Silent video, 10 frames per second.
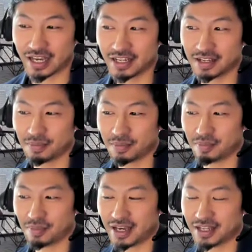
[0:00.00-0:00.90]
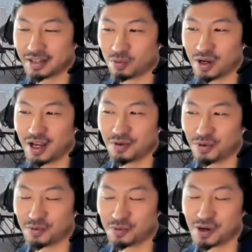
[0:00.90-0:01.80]
And and
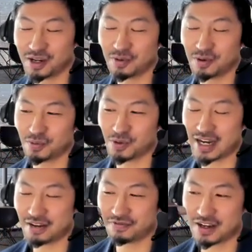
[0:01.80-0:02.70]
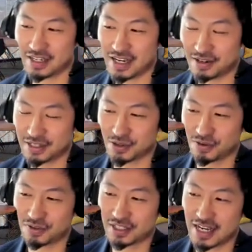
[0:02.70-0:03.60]
what I found out is
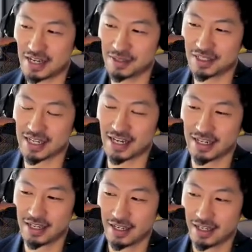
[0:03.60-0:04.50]
over time is that